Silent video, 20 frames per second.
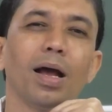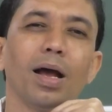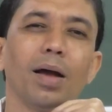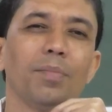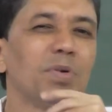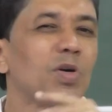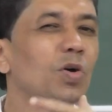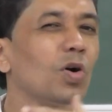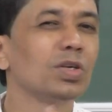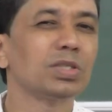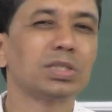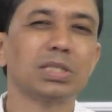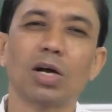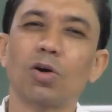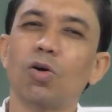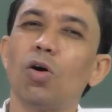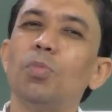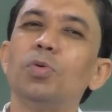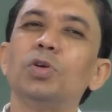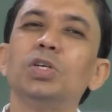because the
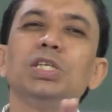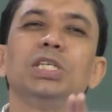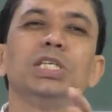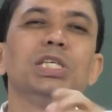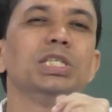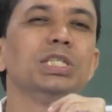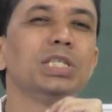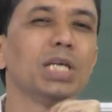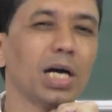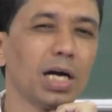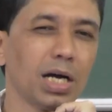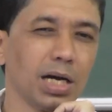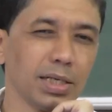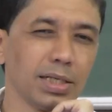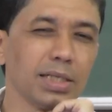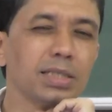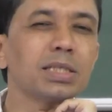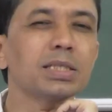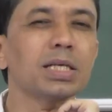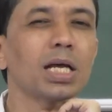commodity is a
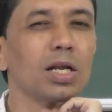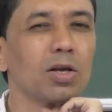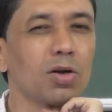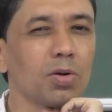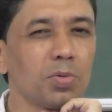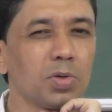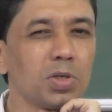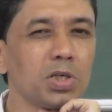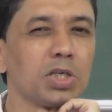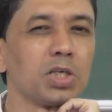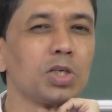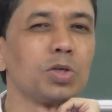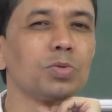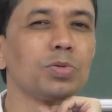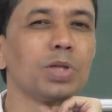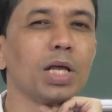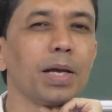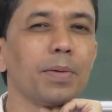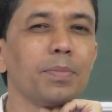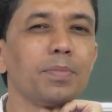necessary commodity to
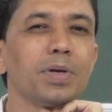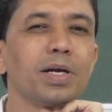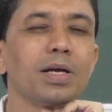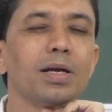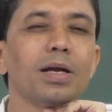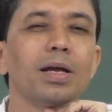them,